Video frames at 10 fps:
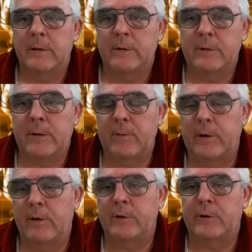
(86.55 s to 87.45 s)
Seven of
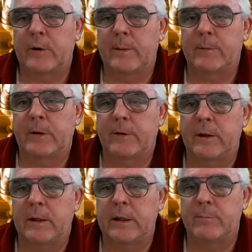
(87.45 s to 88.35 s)
those times, I
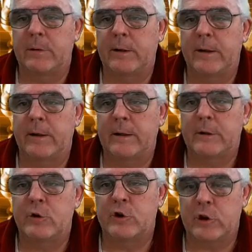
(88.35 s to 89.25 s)
think, he played
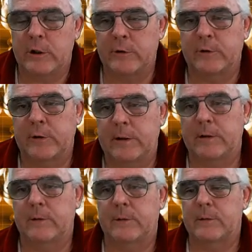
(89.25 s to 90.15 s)

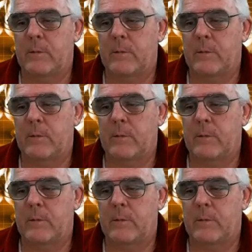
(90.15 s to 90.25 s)
g6.